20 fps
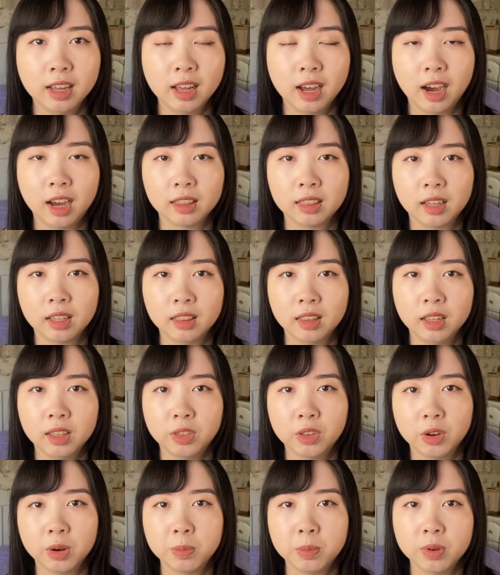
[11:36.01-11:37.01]
I thought that
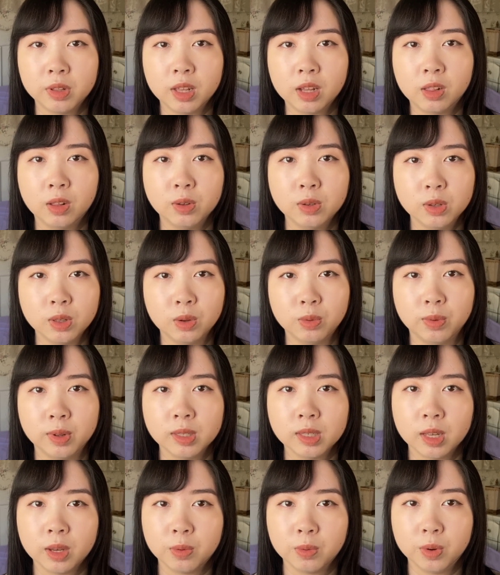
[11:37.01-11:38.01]
they're pretty close to the
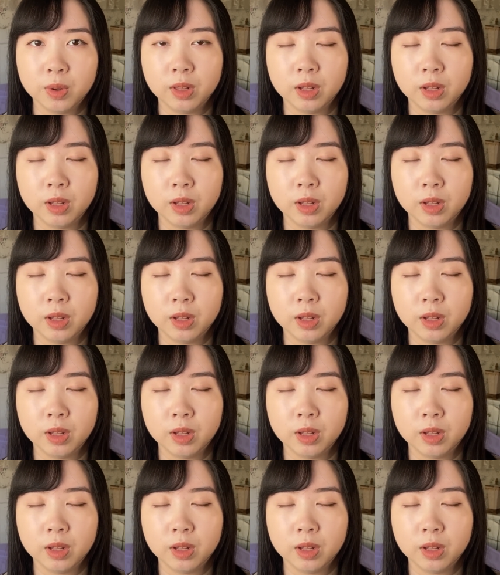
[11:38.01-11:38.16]
ones I